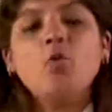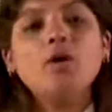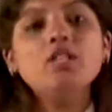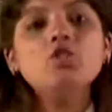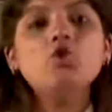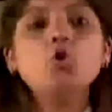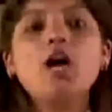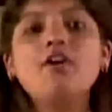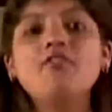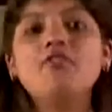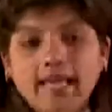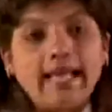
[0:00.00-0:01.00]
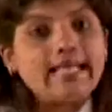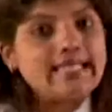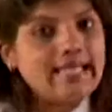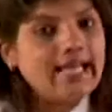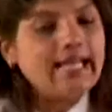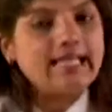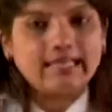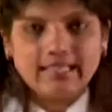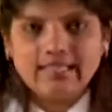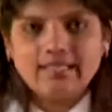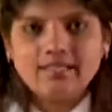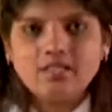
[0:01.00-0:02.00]
Once you have excelled in
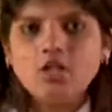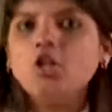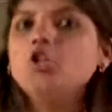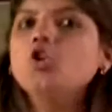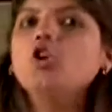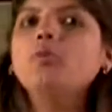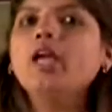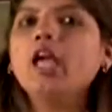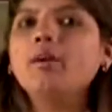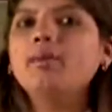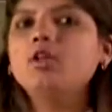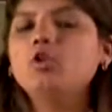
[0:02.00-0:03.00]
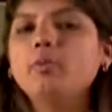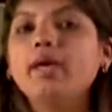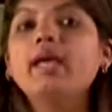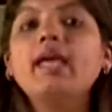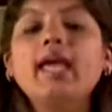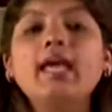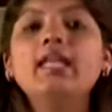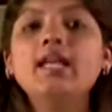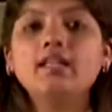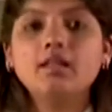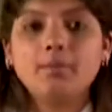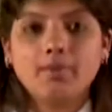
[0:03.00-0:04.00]
this, you will be able to make any
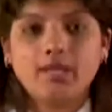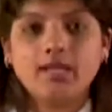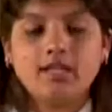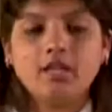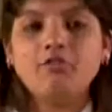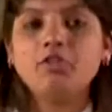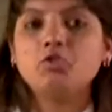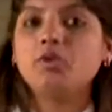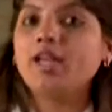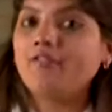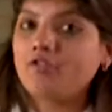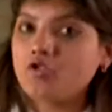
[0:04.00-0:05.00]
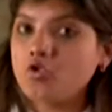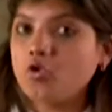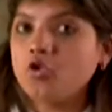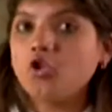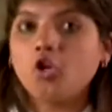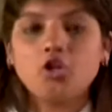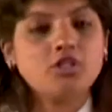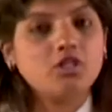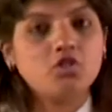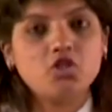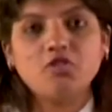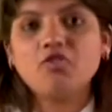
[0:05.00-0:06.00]
other paratha which we have shown on
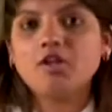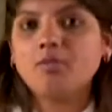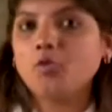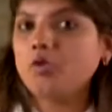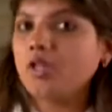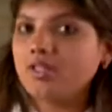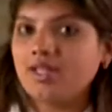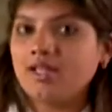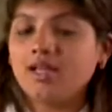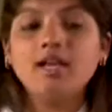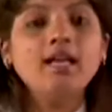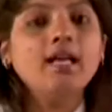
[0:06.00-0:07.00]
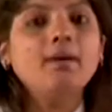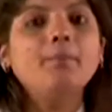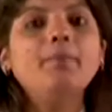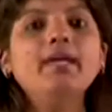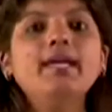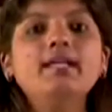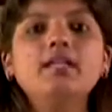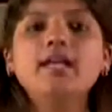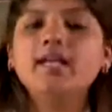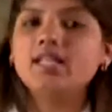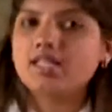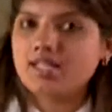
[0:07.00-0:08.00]
Sanjeev Kapoor Khazana, be it
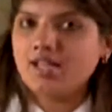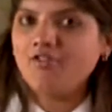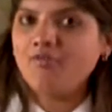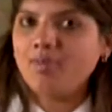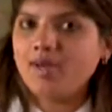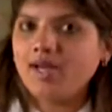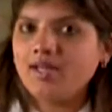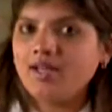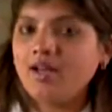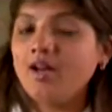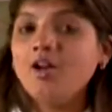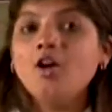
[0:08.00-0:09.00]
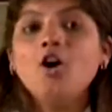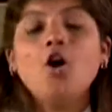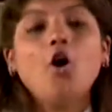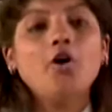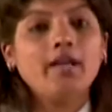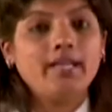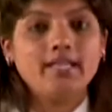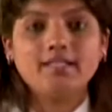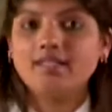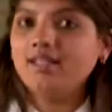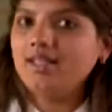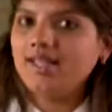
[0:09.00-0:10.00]
stuffed paratha or any
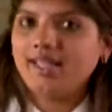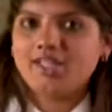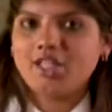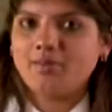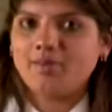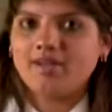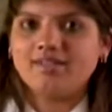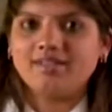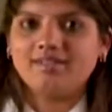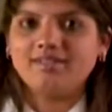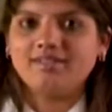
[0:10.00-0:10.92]
other lachha paratha.